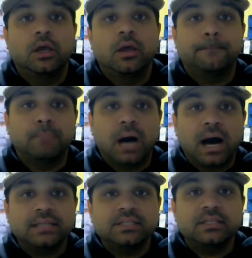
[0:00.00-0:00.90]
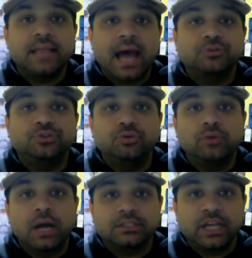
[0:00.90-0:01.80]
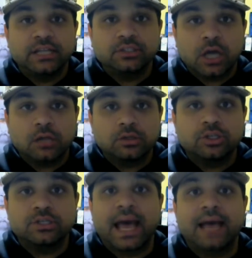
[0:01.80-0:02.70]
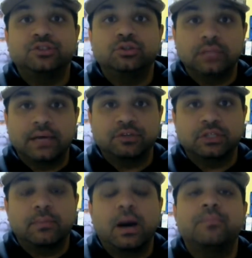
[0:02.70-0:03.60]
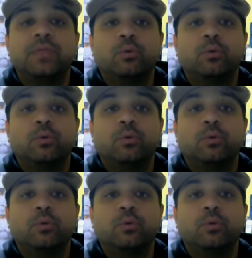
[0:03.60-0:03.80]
Mods now do not change colors as you level them up.